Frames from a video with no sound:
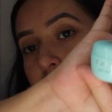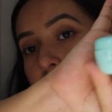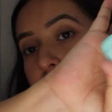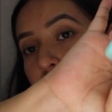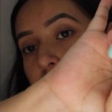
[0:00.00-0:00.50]
think it's
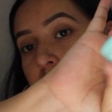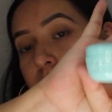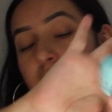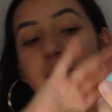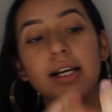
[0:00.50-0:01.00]
gonna focus,
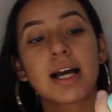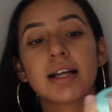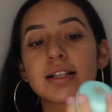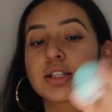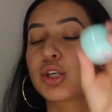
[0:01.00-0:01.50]
but it
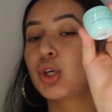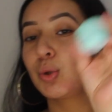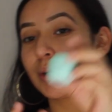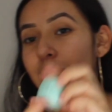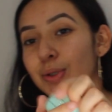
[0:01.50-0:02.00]
got this
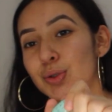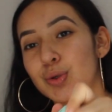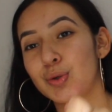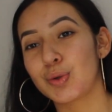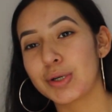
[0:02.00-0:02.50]
cute little
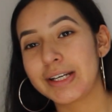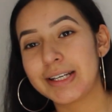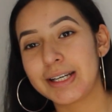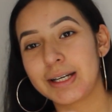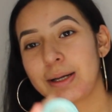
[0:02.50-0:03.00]

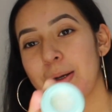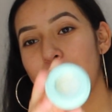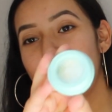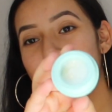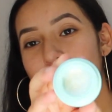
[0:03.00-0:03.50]

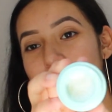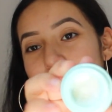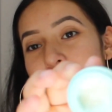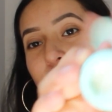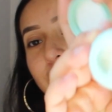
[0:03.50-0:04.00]
cream,
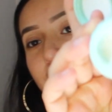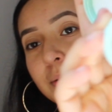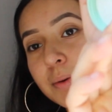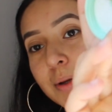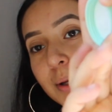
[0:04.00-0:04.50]

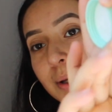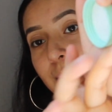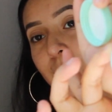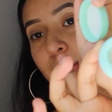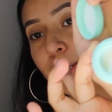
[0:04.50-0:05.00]
and
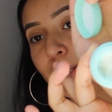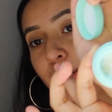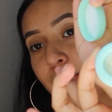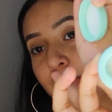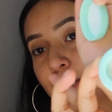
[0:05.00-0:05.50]

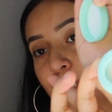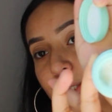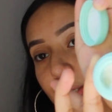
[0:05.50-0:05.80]
anyways, gonna